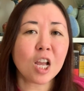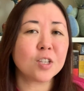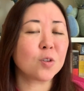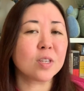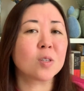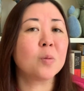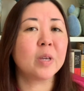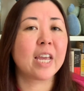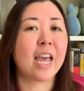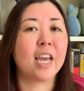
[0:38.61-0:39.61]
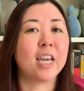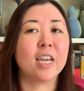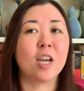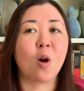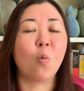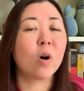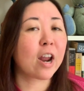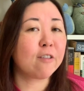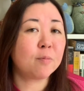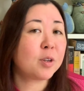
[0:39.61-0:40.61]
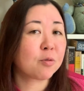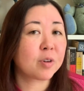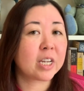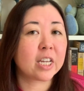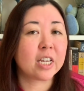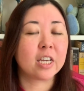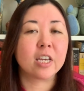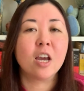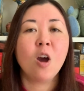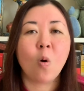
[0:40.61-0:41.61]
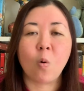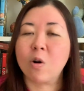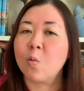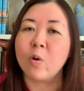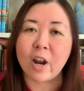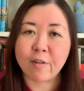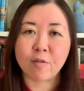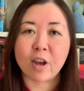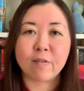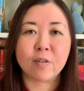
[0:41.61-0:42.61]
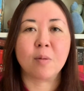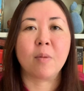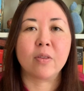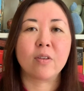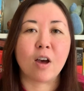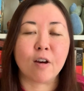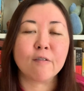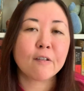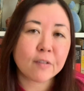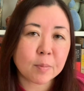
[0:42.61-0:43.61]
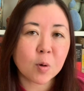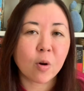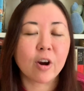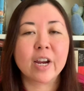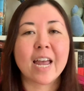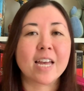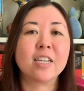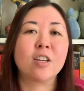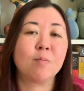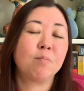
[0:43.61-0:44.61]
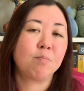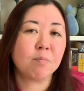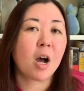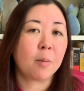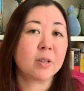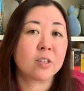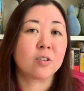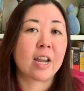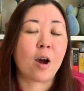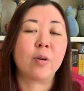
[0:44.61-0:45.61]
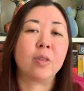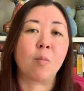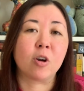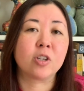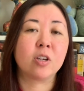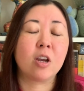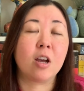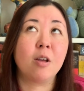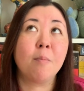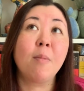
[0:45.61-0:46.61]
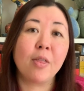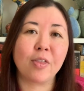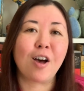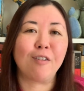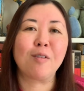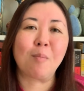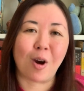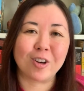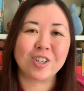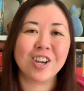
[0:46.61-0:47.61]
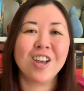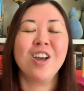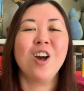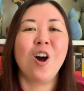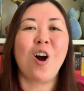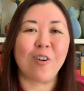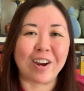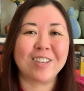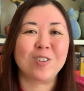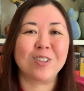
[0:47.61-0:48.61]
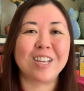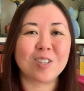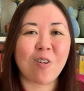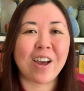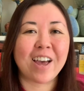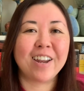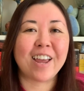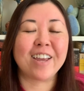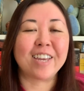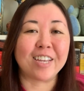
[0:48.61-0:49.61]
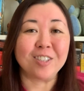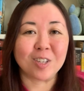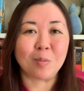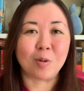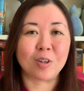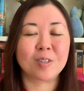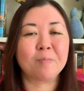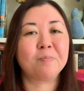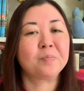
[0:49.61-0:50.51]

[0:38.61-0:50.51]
So this will be a what I've been reading or what I've read for the month of February and up until now in the month of March. All right, so let's go ahead and get into the books.